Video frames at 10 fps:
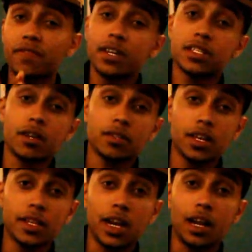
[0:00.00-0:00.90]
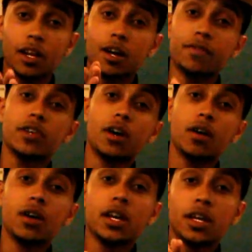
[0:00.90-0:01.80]
fans out there that I love
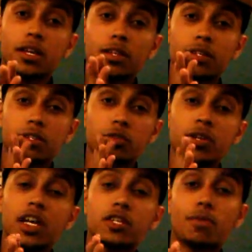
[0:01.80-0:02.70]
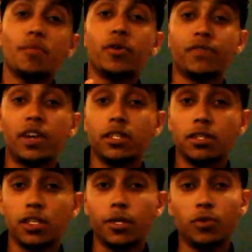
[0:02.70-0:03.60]
y'all. You guys are my
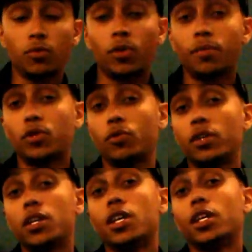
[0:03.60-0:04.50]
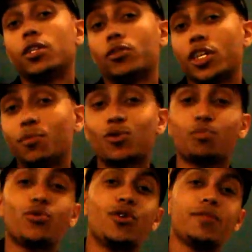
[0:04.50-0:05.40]
motivation to keep doing what I'm doing. So keep
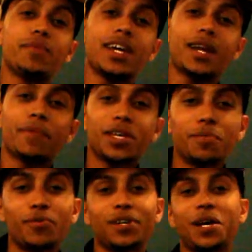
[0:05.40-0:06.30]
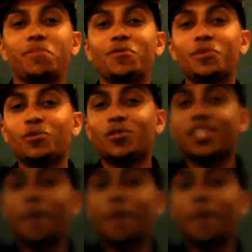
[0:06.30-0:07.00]
supporting, man. I'm going to keep putting out more music.